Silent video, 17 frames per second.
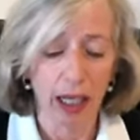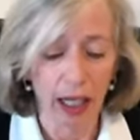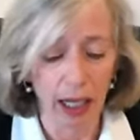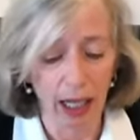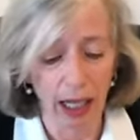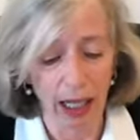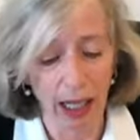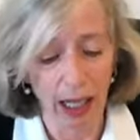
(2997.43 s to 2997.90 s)

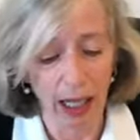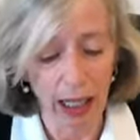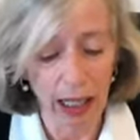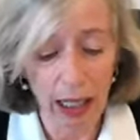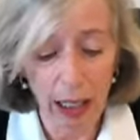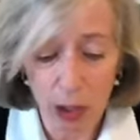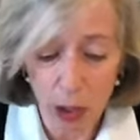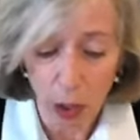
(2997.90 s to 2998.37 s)

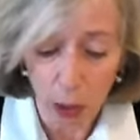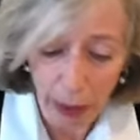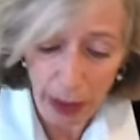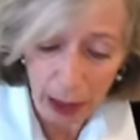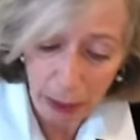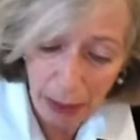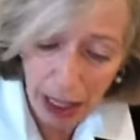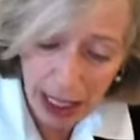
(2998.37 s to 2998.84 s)
In his
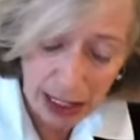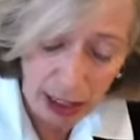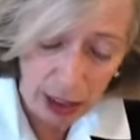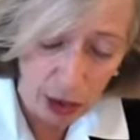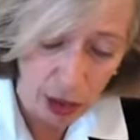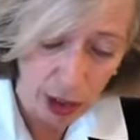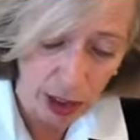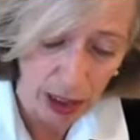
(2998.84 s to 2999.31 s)
opening
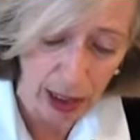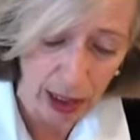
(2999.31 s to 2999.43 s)
message,